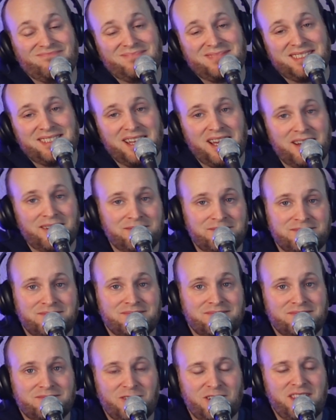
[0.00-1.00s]
So,
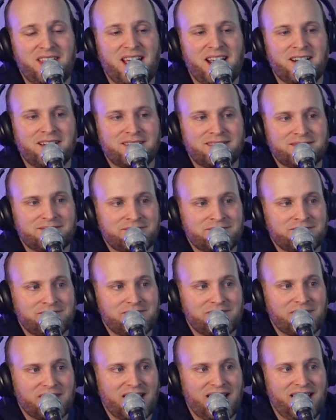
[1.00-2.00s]
we're there.
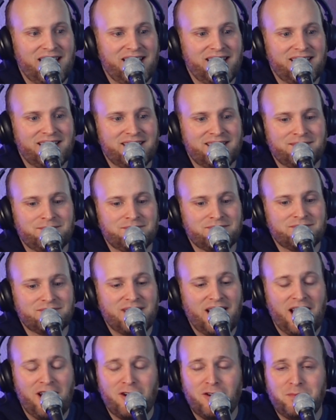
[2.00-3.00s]

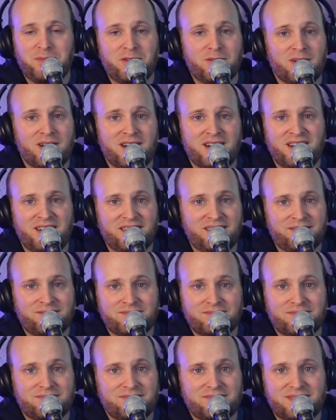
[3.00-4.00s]
I hope you all
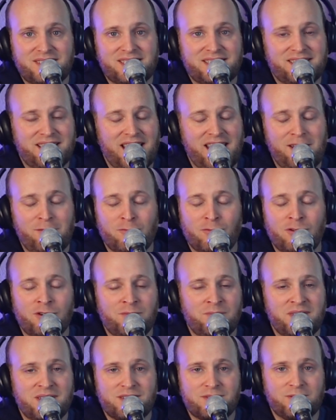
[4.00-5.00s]
stay
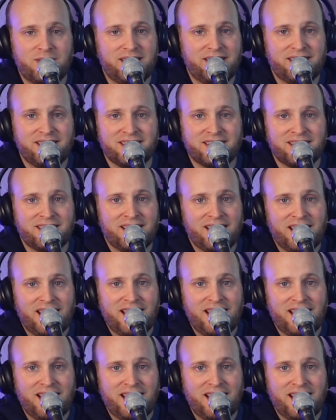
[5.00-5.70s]
warm this weekend.